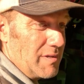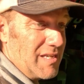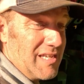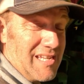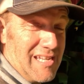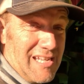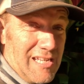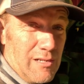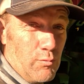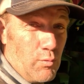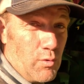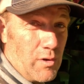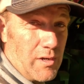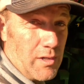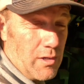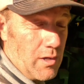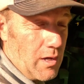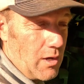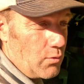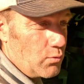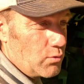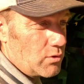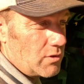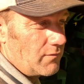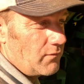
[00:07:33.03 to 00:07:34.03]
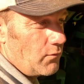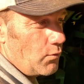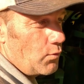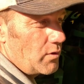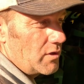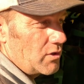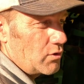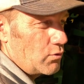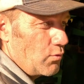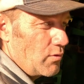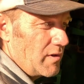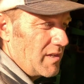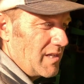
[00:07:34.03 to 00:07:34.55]
me. Anyone that owns a
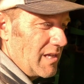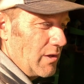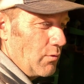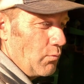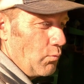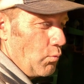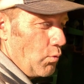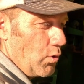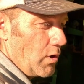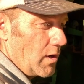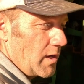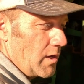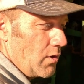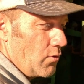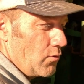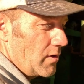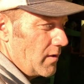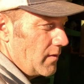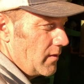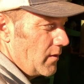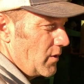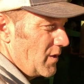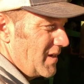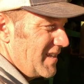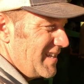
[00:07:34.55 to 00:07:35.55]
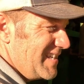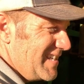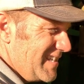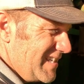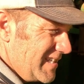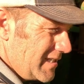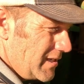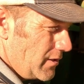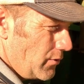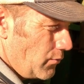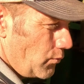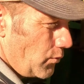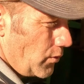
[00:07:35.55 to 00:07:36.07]
4020 can work on it. They're
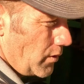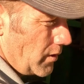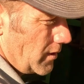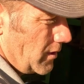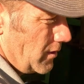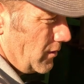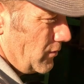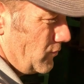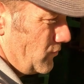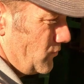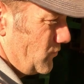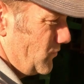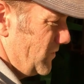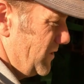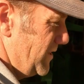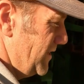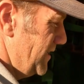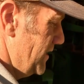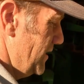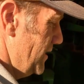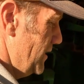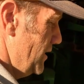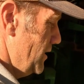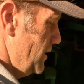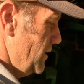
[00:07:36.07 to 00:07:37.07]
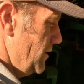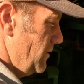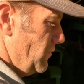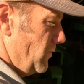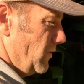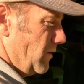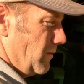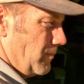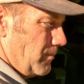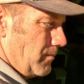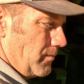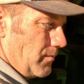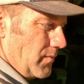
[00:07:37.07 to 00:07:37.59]
easy to work on.
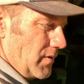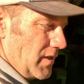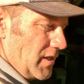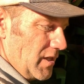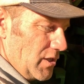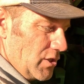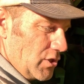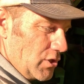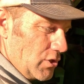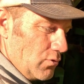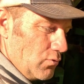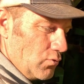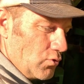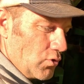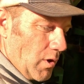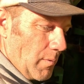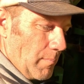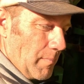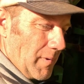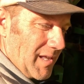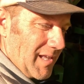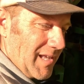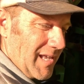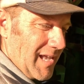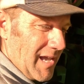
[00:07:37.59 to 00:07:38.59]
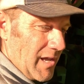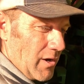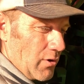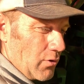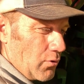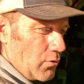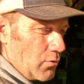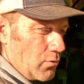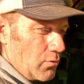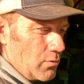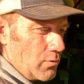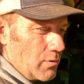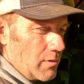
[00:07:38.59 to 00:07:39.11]
The issues are
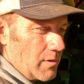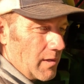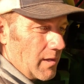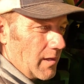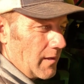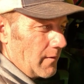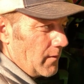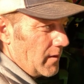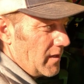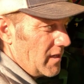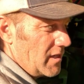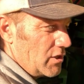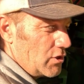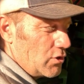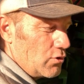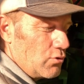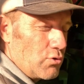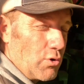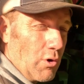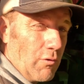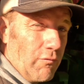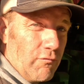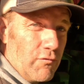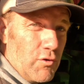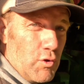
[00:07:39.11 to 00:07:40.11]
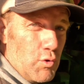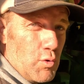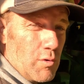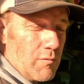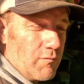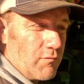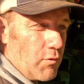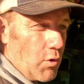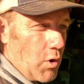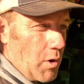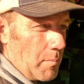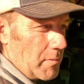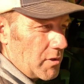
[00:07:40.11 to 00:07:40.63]
mechanical, and the issues are few
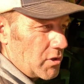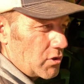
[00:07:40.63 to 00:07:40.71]
and far